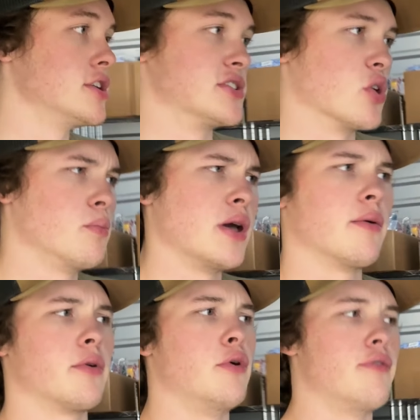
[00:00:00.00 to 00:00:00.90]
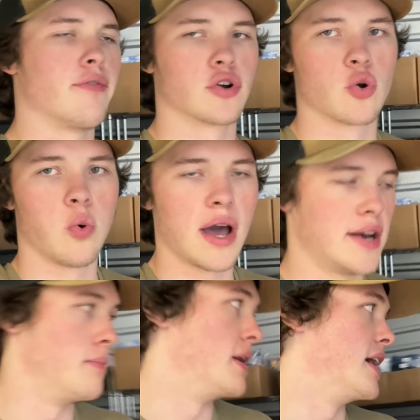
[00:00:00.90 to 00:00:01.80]
So we'll be able to move over quite
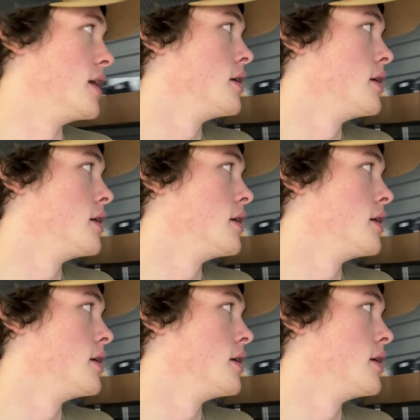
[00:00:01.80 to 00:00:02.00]
a bit.